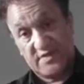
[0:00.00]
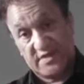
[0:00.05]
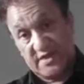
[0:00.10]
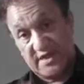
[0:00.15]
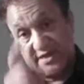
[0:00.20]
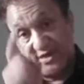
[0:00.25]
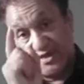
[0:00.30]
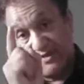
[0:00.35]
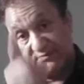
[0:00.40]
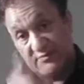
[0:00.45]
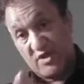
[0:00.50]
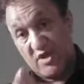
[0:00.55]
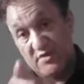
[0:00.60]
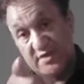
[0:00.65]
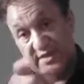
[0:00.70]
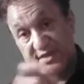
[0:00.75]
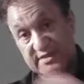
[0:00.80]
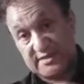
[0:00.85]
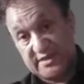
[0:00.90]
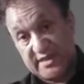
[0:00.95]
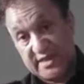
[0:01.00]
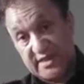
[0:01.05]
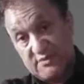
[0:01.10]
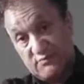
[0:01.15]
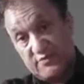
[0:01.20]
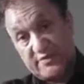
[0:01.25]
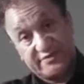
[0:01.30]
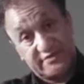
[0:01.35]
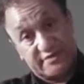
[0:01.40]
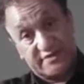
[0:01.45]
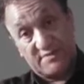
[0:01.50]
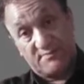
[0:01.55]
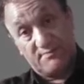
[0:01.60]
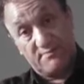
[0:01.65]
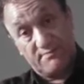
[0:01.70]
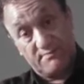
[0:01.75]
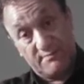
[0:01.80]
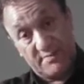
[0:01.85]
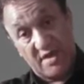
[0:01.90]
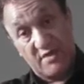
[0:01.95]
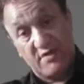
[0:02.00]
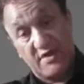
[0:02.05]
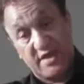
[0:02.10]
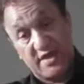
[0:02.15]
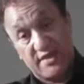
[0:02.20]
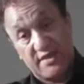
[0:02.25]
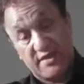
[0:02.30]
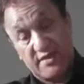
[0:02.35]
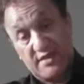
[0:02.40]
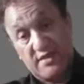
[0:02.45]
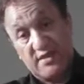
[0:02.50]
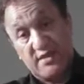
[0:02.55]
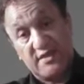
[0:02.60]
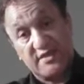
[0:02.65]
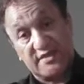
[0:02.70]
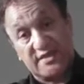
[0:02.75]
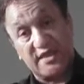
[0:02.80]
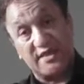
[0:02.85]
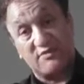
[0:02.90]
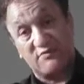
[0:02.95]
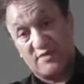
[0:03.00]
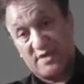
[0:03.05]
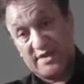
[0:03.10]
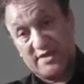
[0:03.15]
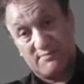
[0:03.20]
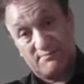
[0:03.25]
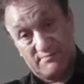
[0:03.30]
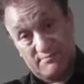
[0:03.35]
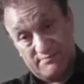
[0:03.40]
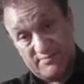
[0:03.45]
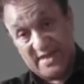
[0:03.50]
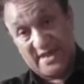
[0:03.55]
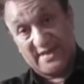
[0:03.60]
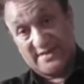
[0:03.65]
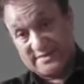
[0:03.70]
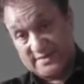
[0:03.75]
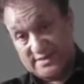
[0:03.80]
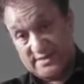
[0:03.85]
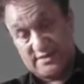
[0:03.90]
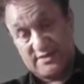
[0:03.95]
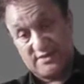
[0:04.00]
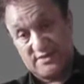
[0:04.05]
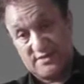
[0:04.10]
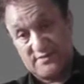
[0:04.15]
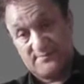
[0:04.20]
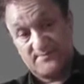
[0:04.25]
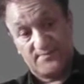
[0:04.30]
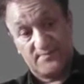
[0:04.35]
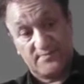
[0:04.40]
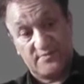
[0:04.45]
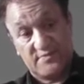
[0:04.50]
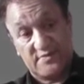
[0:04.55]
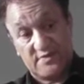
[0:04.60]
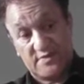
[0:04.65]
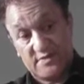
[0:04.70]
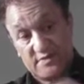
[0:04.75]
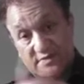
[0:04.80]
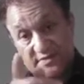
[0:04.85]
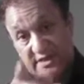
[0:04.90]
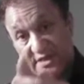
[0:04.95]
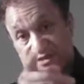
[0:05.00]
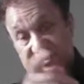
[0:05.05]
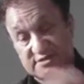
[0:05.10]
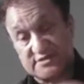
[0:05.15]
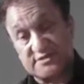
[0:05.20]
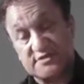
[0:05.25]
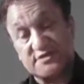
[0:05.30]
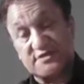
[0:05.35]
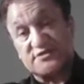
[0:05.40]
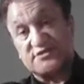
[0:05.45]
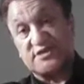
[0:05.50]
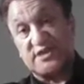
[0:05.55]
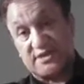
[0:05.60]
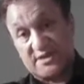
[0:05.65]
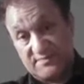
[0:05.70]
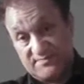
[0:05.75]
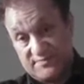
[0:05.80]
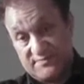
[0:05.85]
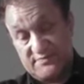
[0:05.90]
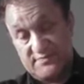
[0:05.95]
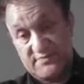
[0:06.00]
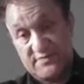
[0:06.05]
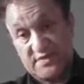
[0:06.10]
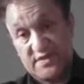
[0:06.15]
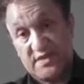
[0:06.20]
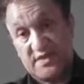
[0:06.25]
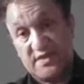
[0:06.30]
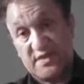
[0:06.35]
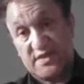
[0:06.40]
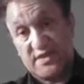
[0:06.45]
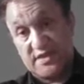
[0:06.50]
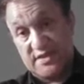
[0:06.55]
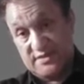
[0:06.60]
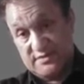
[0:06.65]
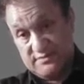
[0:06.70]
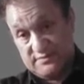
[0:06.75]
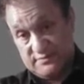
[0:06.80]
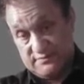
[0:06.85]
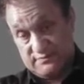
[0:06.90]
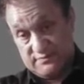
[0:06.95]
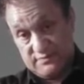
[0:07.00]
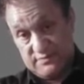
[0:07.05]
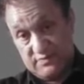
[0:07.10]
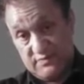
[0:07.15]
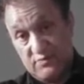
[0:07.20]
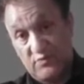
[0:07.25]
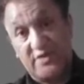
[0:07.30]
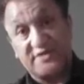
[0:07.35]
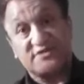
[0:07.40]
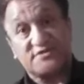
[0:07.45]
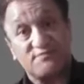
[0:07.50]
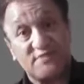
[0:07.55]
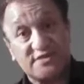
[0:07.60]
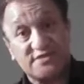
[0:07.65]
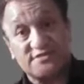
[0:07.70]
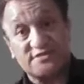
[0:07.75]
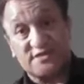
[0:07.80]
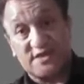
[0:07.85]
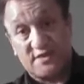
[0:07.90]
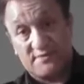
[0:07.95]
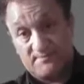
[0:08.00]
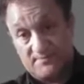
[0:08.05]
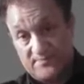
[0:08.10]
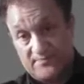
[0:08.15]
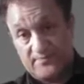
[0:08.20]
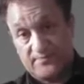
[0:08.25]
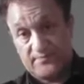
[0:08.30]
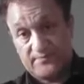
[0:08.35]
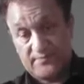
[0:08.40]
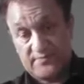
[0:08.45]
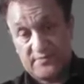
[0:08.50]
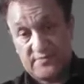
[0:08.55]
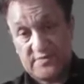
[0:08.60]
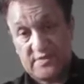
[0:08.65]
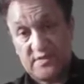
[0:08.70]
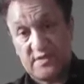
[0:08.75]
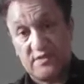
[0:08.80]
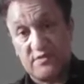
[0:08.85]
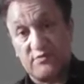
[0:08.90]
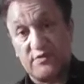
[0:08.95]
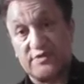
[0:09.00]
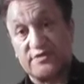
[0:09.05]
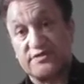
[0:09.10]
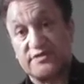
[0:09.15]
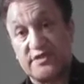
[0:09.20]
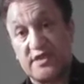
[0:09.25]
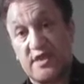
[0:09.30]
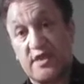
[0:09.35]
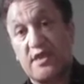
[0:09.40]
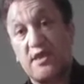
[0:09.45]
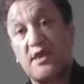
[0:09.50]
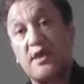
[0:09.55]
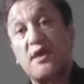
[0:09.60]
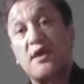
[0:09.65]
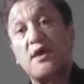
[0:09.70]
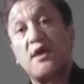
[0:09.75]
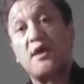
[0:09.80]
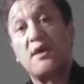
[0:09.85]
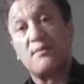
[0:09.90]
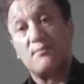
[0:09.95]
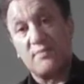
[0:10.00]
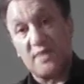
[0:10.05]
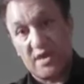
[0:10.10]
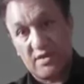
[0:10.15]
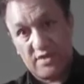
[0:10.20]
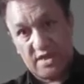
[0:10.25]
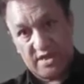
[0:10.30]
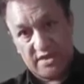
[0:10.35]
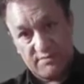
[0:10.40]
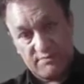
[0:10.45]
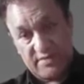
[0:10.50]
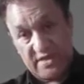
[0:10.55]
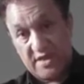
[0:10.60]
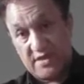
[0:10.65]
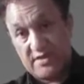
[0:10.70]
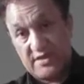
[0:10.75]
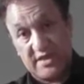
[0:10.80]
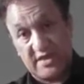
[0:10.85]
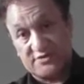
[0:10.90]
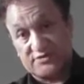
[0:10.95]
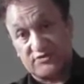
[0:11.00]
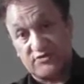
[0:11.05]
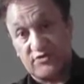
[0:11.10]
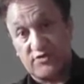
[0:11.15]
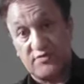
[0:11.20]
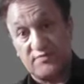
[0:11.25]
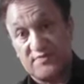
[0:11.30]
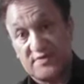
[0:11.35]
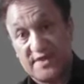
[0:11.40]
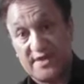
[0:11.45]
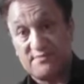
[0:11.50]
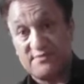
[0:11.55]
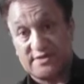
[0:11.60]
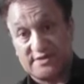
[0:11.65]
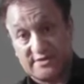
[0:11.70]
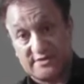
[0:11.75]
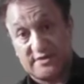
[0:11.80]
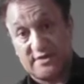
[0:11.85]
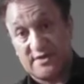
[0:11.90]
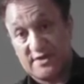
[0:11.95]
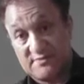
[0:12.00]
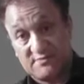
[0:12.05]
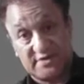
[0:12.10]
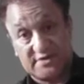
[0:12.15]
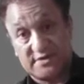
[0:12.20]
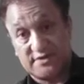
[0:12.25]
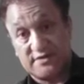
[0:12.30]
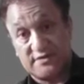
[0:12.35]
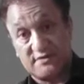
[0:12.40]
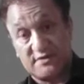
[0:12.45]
And I'm going in there with the Maui King William party that's set up in Westminster with the Maui Powerhouse Group Limited